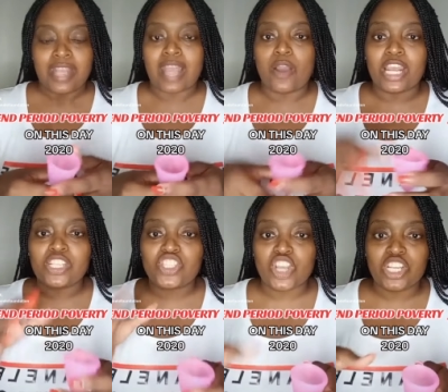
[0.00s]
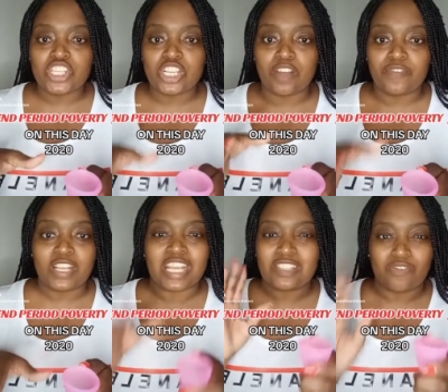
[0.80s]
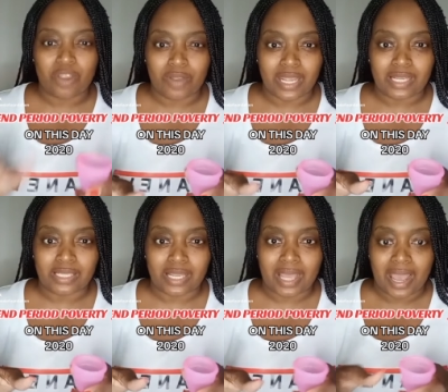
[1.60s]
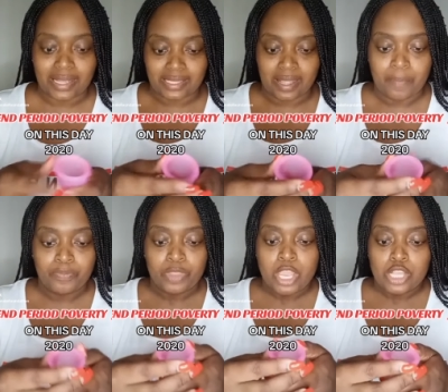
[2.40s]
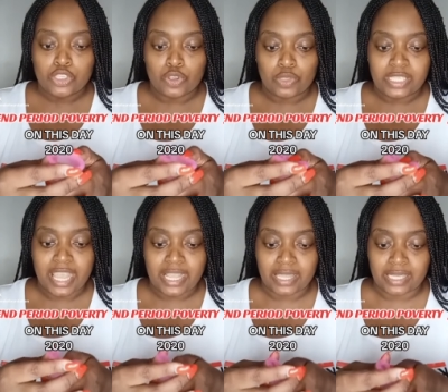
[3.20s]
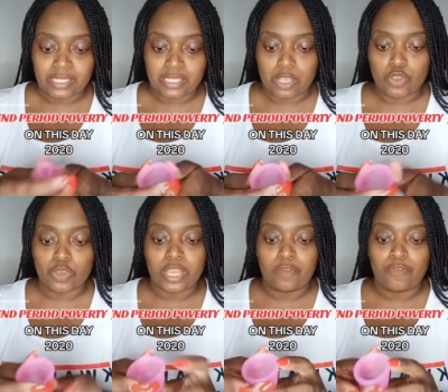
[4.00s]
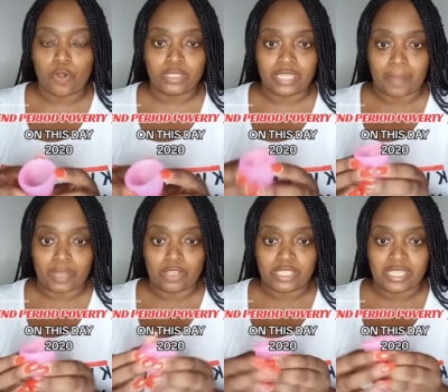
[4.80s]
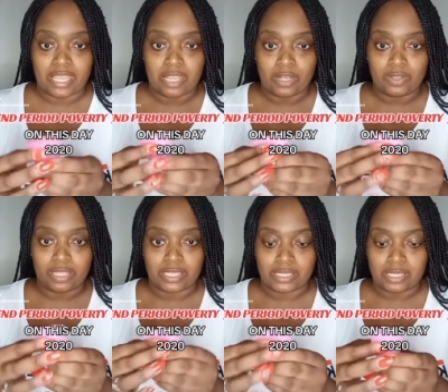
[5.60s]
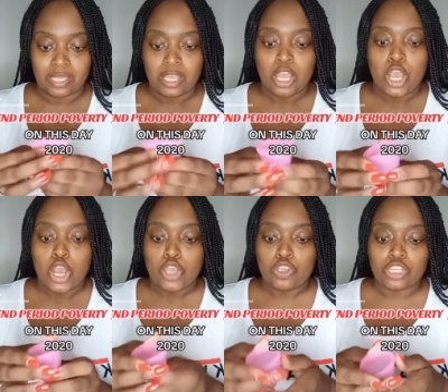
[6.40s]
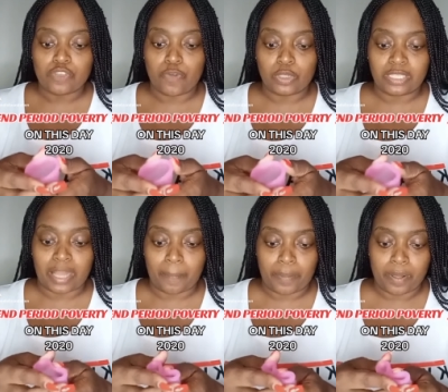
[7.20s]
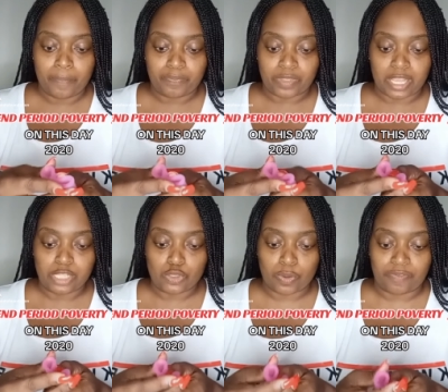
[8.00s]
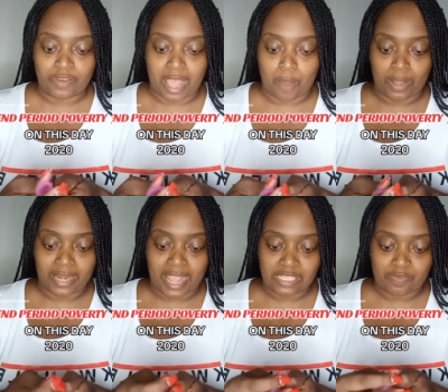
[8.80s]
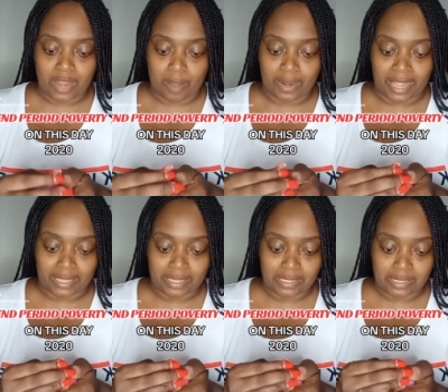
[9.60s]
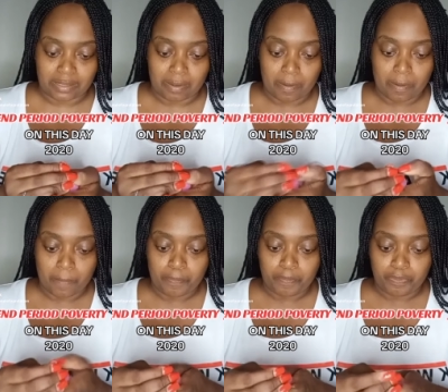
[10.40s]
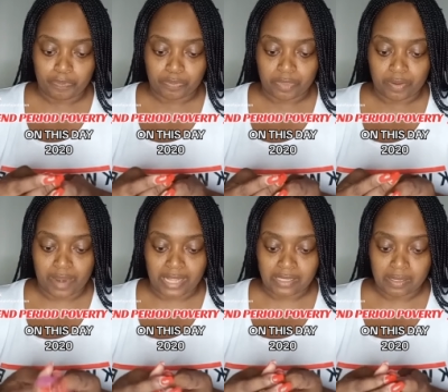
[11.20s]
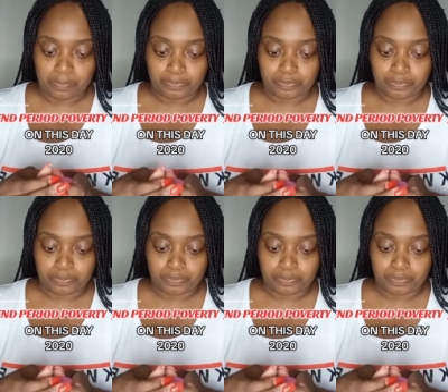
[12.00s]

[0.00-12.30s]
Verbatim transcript: Now, insertion of it is very easy, guys. Né? So you take this, you can fold it up. Can you see? Look at this. You just fold it up into a flower, nice flower like this, right?